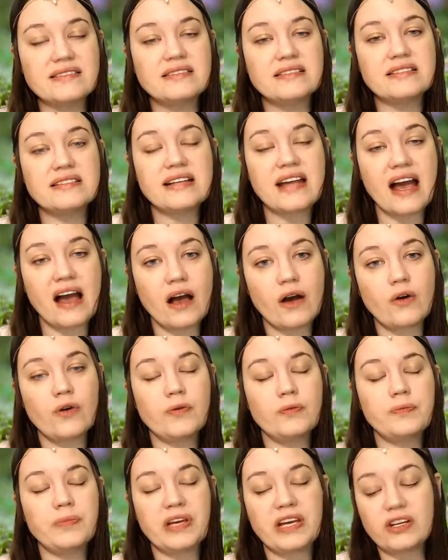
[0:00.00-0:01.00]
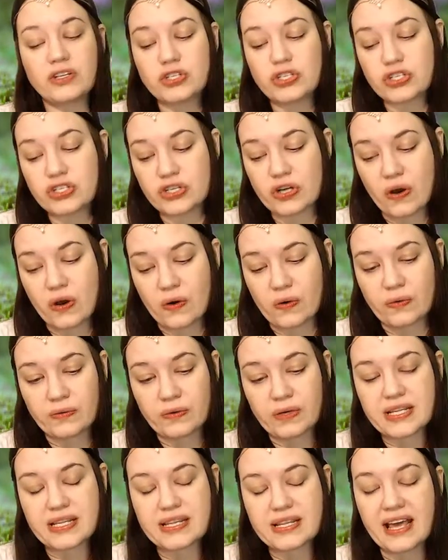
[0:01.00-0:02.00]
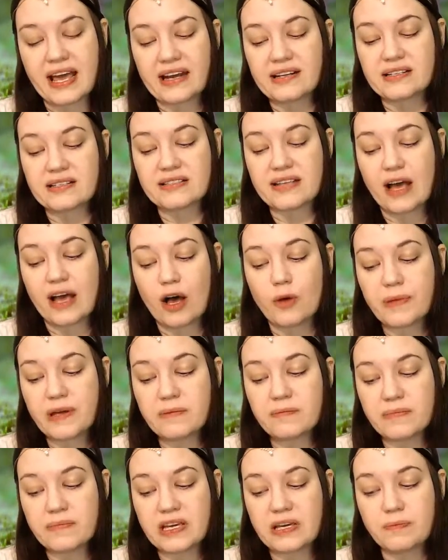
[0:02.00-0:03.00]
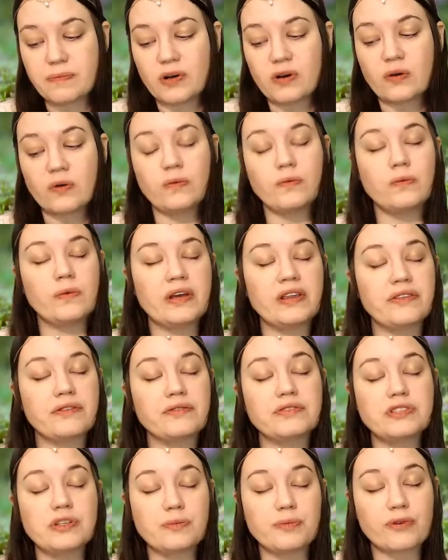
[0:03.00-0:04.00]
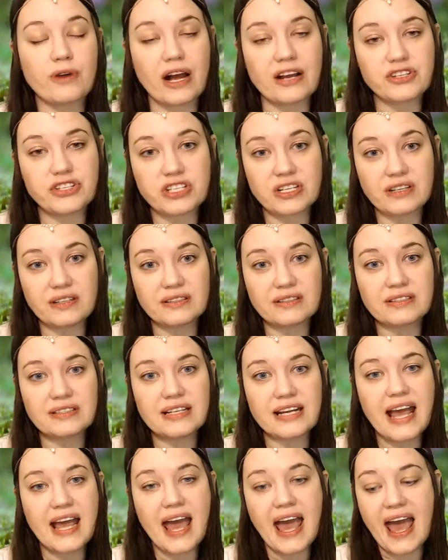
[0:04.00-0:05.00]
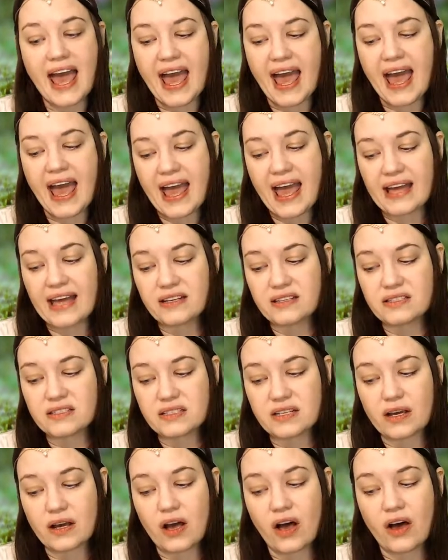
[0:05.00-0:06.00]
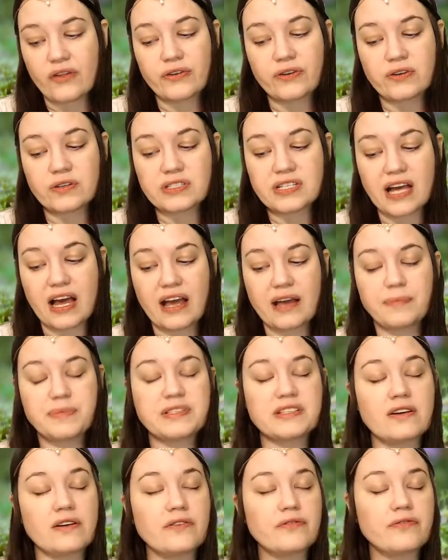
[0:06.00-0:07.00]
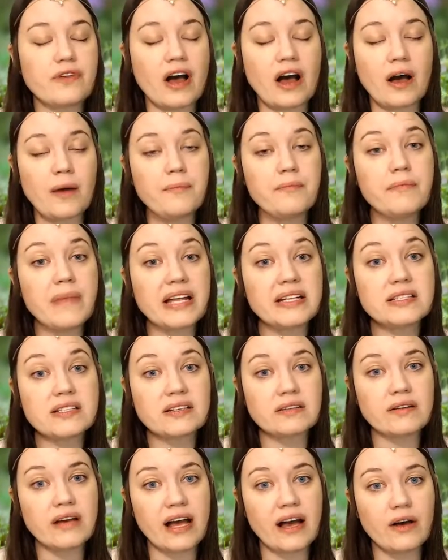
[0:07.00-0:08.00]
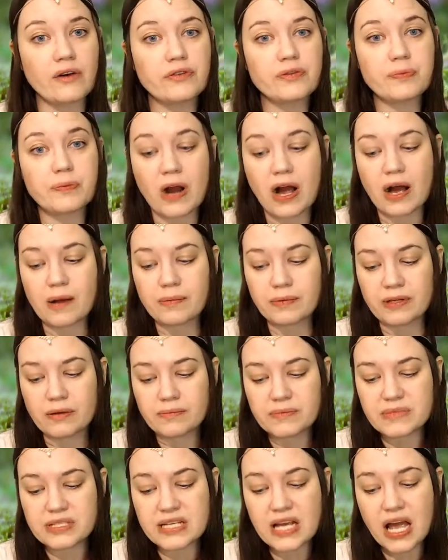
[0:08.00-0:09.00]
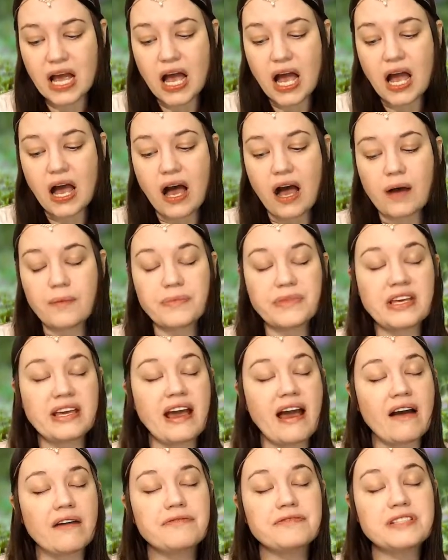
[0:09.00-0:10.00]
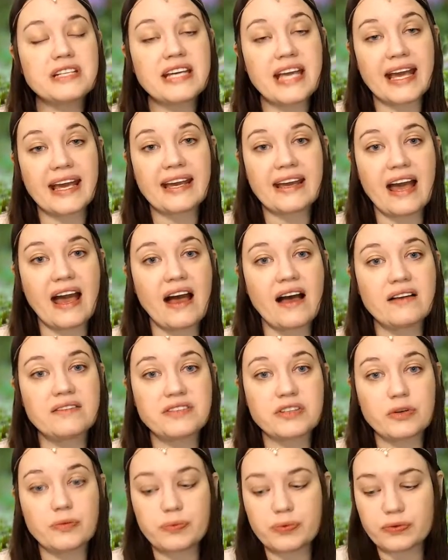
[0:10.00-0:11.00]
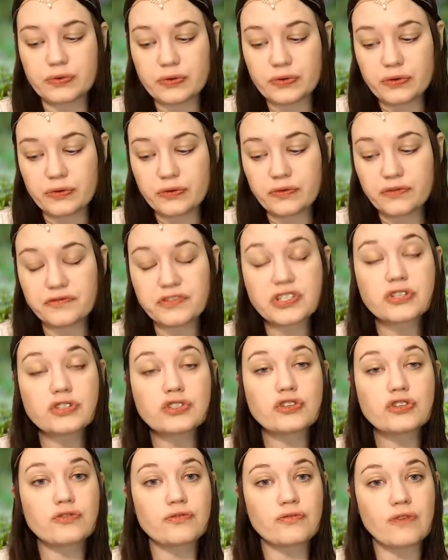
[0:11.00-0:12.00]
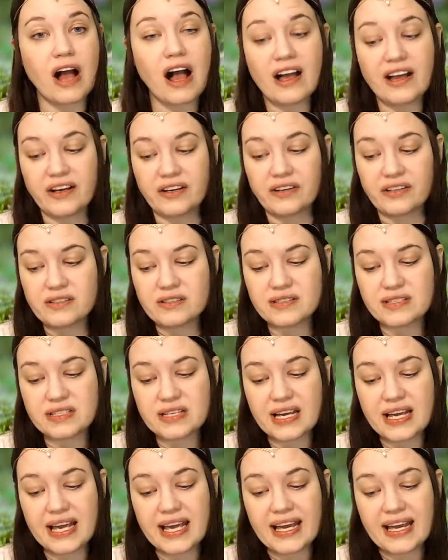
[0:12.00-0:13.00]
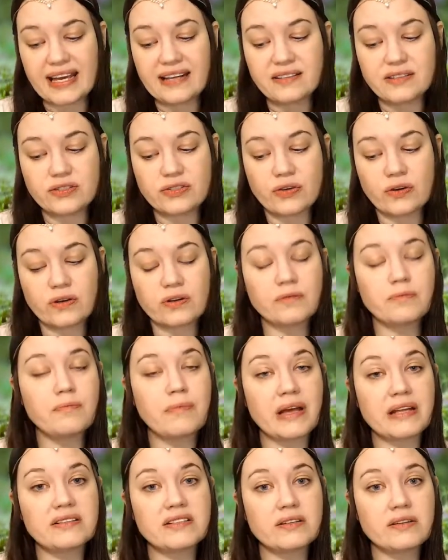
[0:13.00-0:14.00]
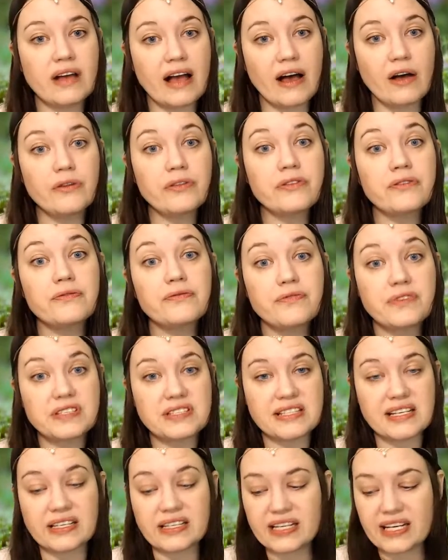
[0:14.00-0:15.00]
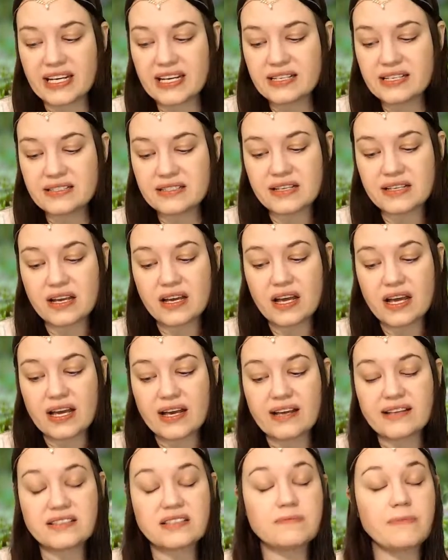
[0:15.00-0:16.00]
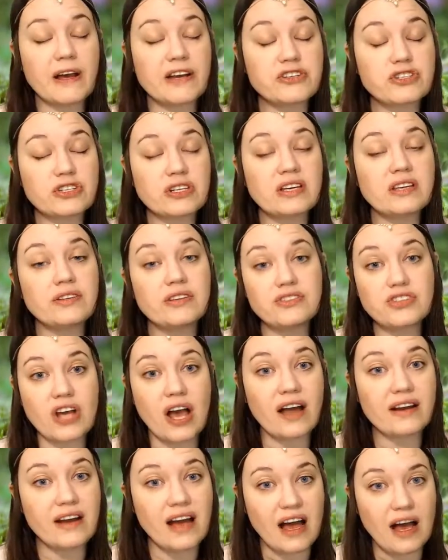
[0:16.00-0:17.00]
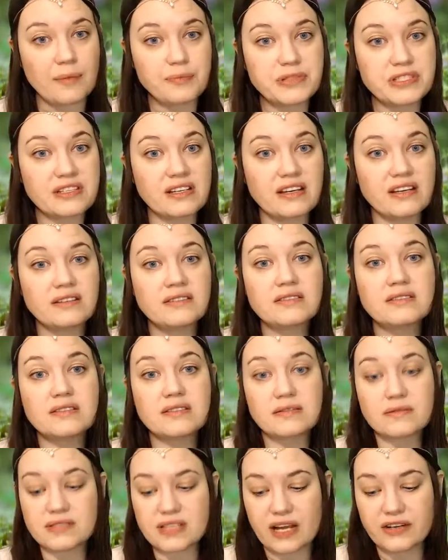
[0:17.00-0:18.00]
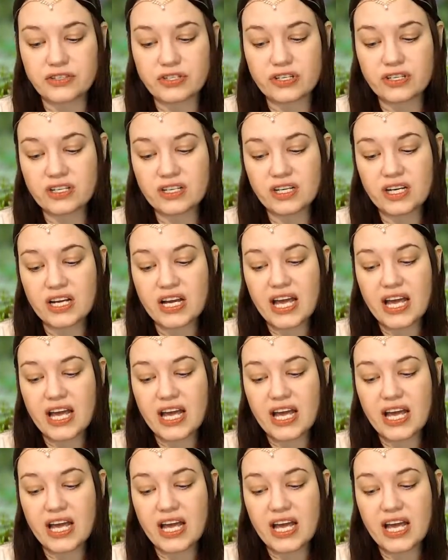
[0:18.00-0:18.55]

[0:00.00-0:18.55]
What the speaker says: now being shown that it is helping people with depression and other types of mental health problems. The FDA has approved trials in certain mental health facilities, especially the Johns Hopkins Center,